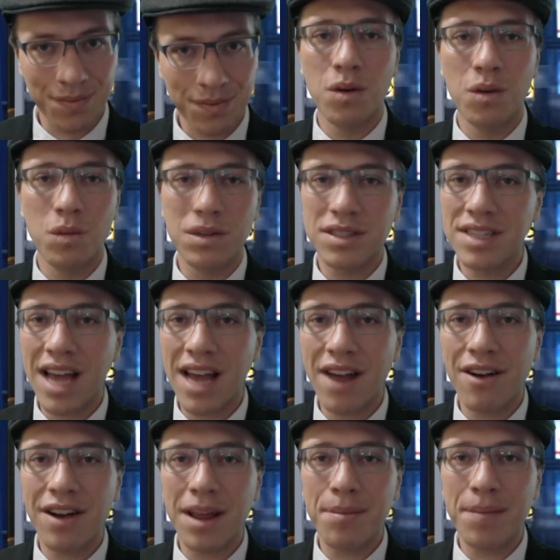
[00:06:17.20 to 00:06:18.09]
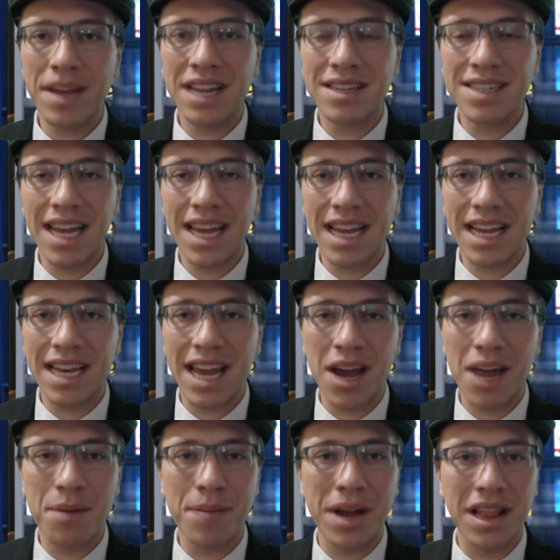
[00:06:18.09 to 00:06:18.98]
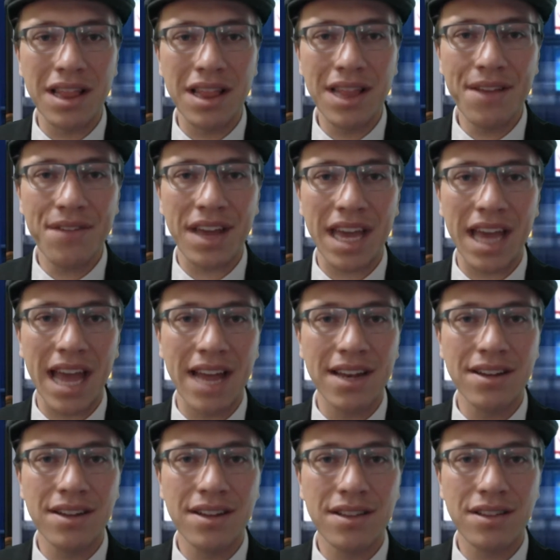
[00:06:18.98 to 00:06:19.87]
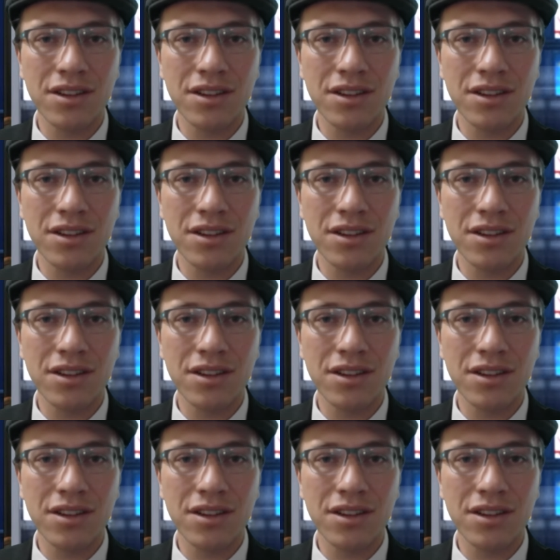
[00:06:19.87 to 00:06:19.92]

With Saturday being taken down by Living End,